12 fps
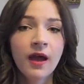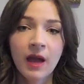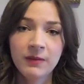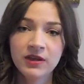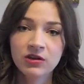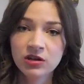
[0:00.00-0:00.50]

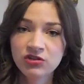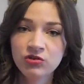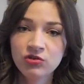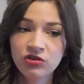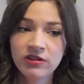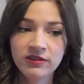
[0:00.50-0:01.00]
I mean, could
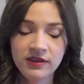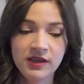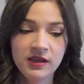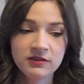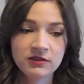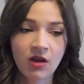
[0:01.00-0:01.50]
you just
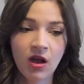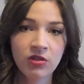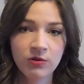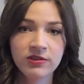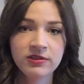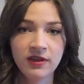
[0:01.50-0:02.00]
eat all
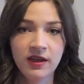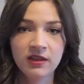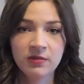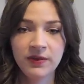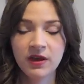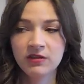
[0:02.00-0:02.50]
those
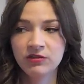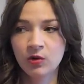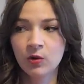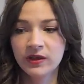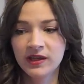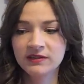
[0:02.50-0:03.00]
things because
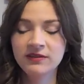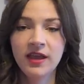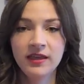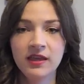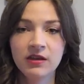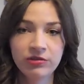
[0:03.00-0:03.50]
you're only
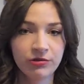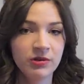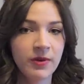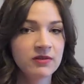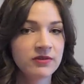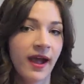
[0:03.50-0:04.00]
intaking a certain
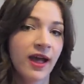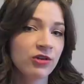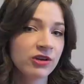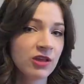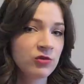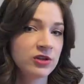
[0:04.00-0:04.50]
amount of
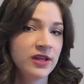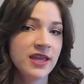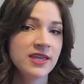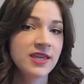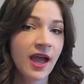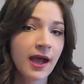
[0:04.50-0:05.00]
calories every day?
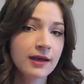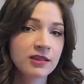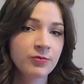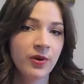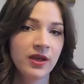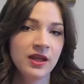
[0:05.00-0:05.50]

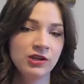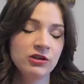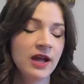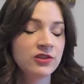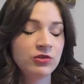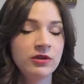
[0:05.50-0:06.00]
Yes, but you're
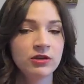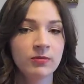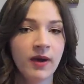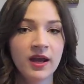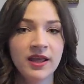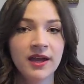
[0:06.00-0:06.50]
not doing your
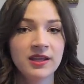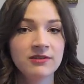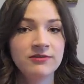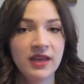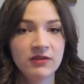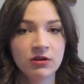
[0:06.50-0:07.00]
body any
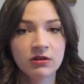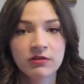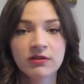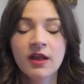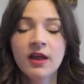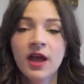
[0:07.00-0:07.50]
favors.